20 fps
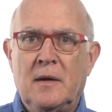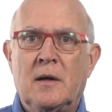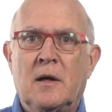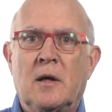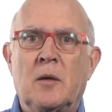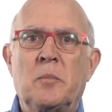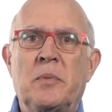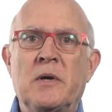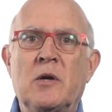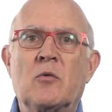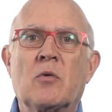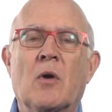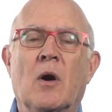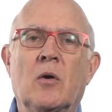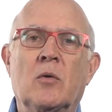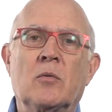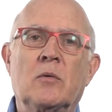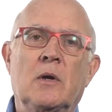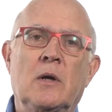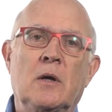can be
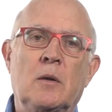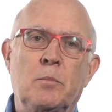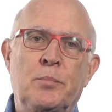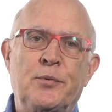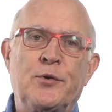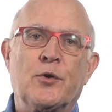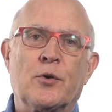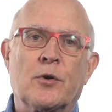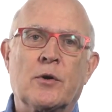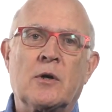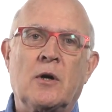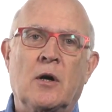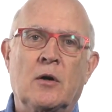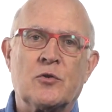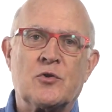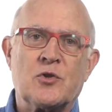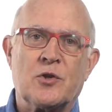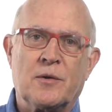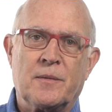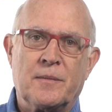grown in pure
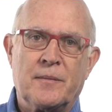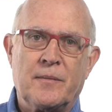culture.